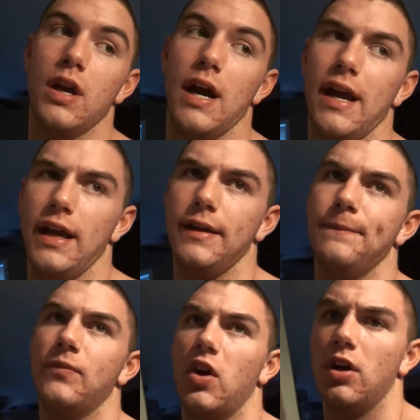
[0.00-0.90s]
I
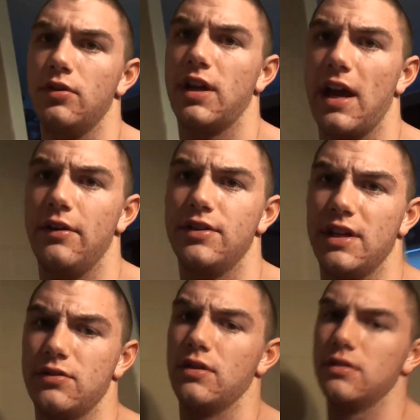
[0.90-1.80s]
ate 100 calories
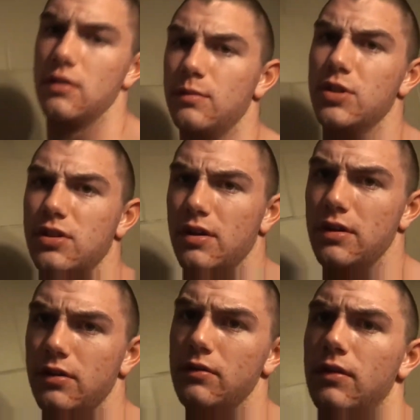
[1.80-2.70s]
extra, so I'm just going
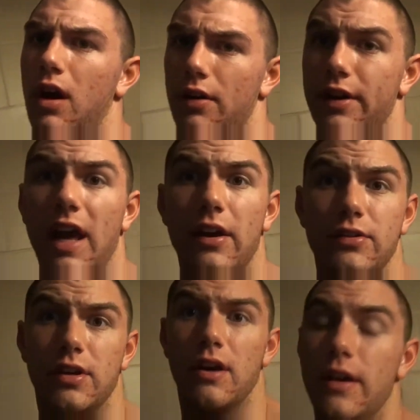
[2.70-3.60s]
to do 100
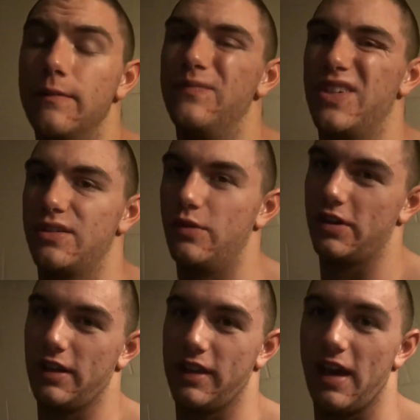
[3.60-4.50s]
calories of cardio. It doesn't
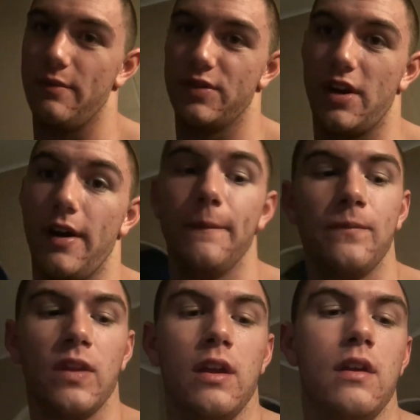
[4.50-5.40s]
work like that. I'm sorry.
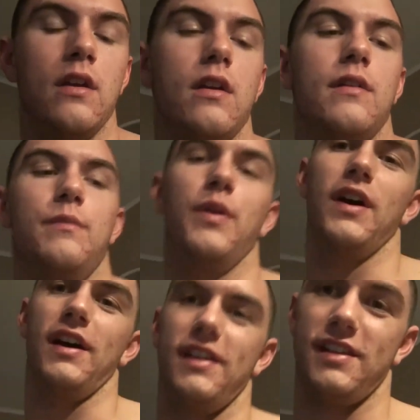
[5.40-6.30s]

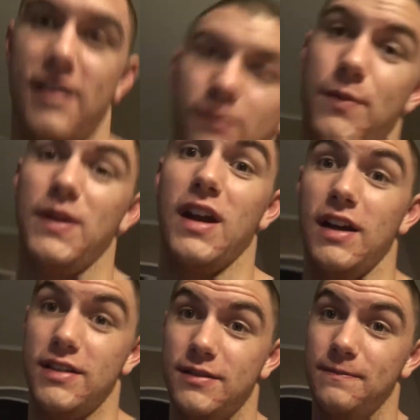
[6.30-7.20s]
But it would be
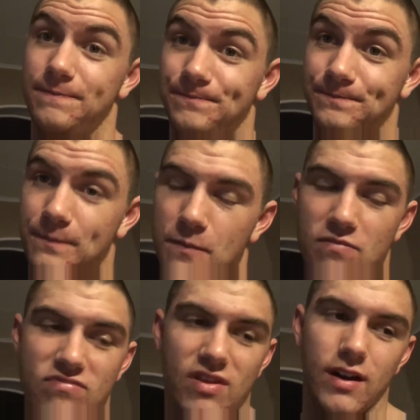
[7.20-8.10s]
nice.
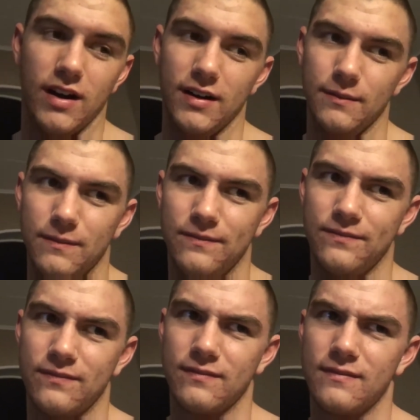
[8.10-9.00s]
Where
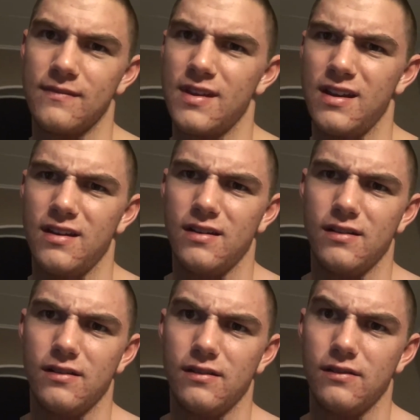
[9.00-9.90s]

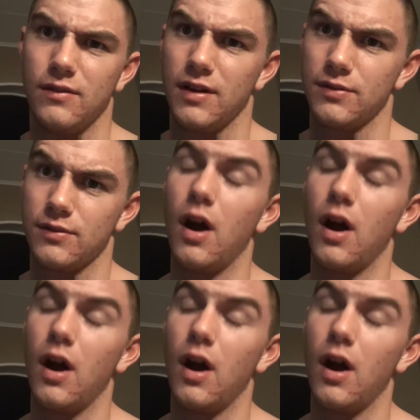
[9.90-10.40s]
else was...